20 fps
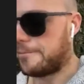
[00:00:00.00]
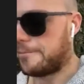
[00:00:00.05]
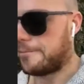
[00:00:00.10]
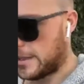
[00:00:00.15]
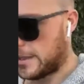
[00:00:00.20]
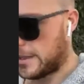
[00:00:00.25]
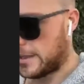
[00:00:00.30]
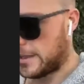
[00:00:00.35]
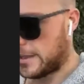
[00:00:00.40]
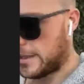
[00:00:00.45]

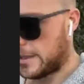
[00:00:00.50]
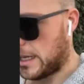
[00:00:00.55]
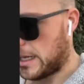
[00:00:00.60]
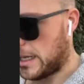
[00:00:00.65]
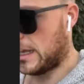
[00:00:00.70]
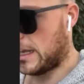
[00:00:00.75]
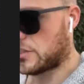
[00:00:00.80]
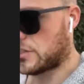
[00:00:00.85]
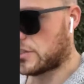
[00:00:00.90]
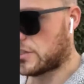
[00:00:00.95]
And so,
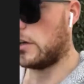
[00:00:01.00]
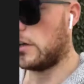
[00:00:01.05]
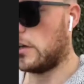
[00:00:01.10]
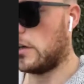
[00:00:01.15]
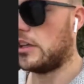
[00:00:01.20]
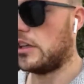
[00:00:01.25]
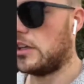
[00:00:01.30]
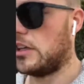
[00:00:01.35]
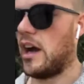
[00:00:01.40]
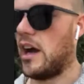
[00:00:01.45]

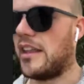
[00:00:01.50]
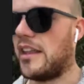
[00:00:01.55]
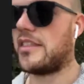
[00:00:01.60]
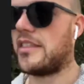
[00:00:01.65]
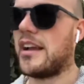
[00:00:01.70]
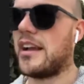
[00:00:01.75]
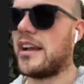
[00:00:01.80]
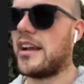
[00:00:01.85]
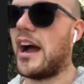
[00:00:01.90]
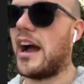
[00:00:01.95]
I think I
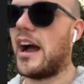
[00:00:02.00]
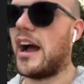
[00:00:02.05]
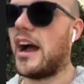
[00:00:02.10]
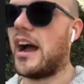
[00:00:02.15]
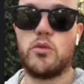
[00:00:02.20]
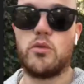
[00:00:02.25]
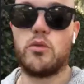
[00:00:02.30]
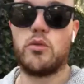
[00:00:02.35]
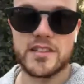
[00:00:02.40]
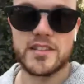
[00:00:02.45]
do the same
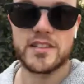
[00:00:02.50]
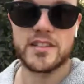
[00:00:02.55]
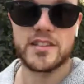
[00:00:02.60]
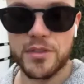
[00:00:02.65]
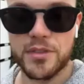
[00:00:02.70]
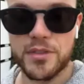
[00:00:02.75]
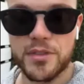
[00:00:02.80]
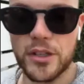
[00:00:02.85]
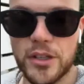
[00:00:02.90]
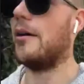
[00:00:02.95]
thing I'm doing right
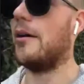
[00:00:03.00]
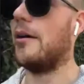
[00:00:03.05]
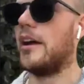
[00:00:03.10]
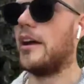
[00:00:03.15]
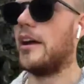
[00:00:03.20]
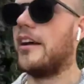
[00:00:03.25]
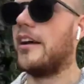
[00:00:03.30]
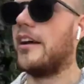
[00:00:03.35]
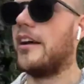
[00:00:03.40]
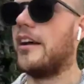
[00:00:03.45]
now, man.
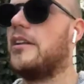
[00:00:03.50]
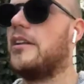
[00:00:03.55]
I mean,